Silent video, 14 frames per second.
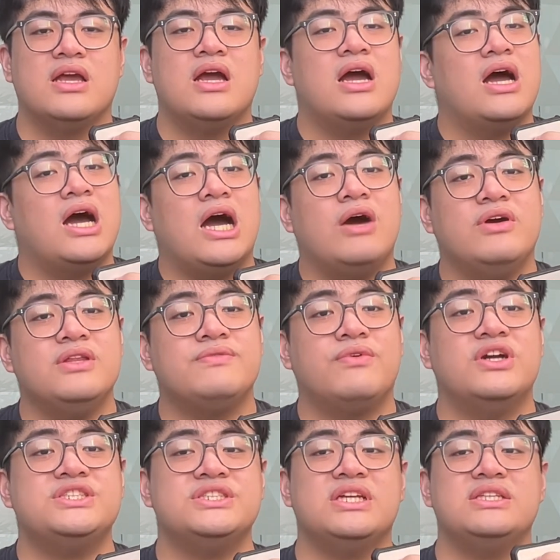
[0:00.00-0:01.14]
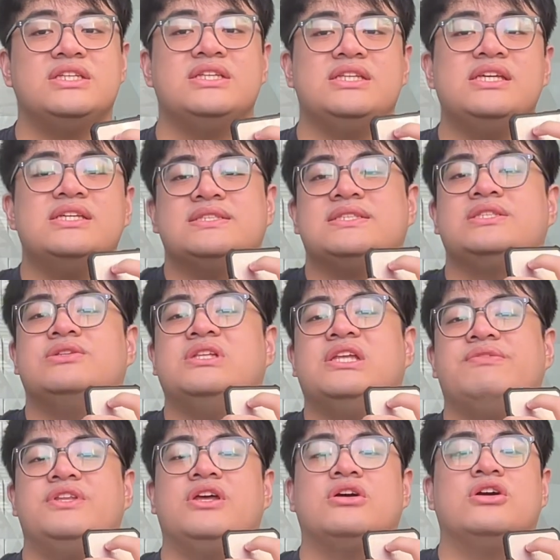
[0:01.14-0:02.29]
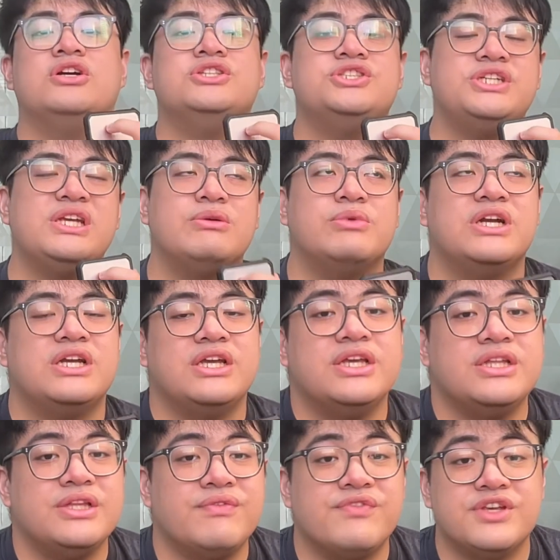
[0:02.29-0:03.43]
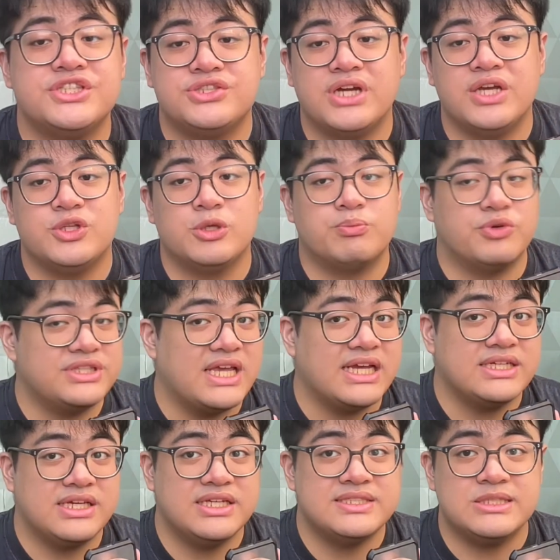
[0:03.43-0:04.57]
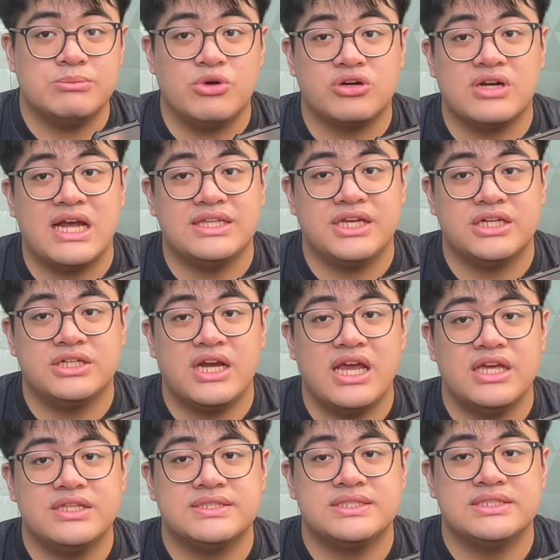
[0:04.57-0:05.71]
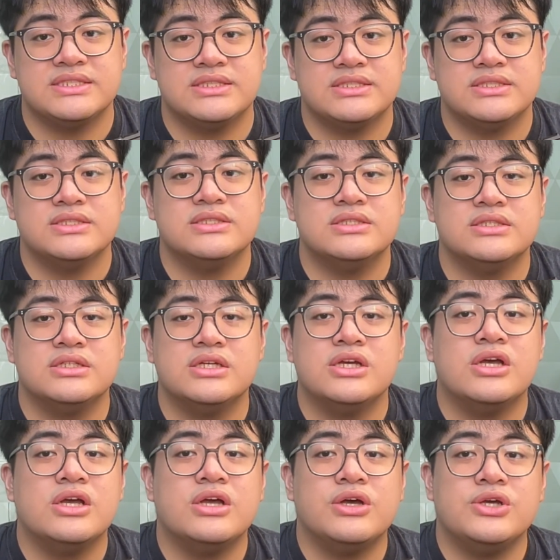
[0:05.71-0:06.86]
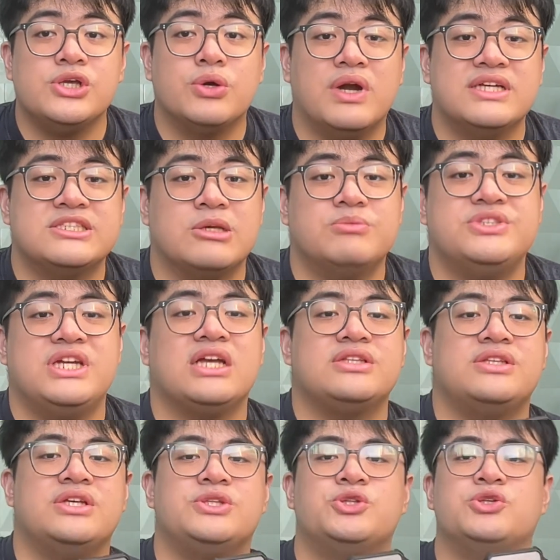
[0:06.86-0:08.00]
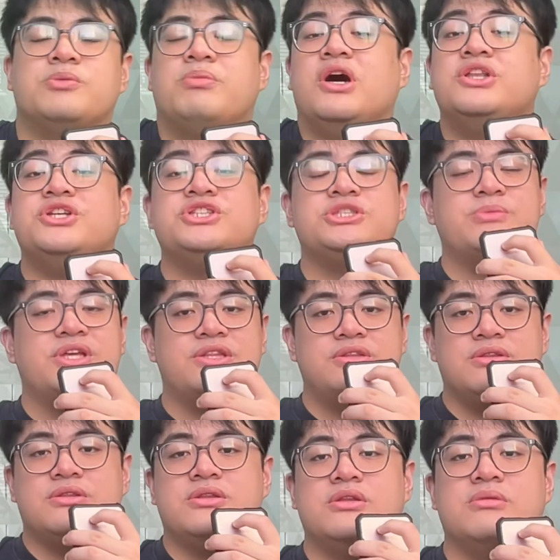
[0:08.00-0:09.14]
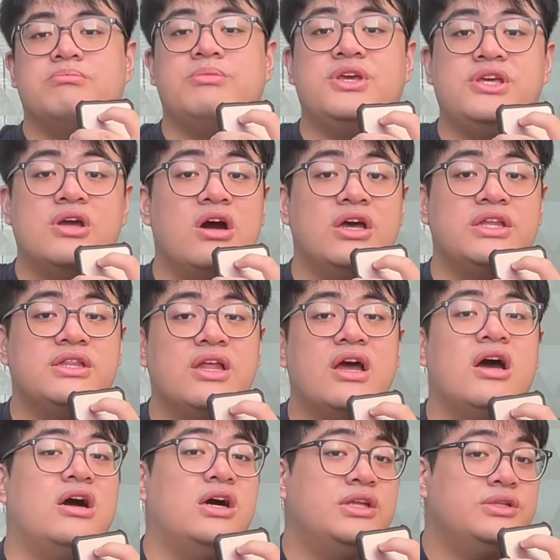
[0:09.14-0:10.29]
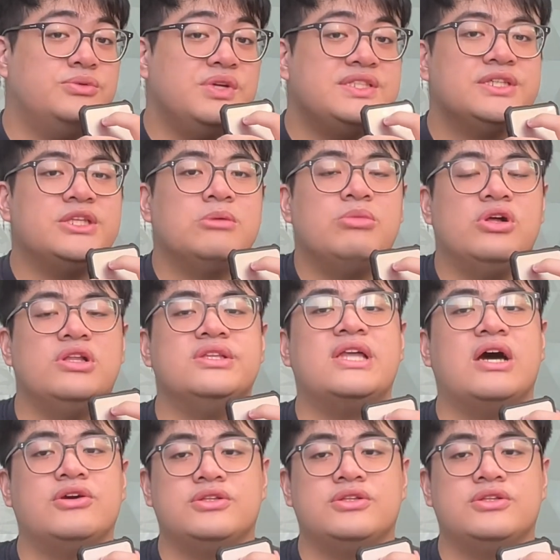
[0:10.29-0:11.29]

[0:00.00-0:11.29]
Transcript: How unfortunate it is to live in a country wherein if you try to protect its democratic rights, you are subjected to punishment beyond unreasonable doubt.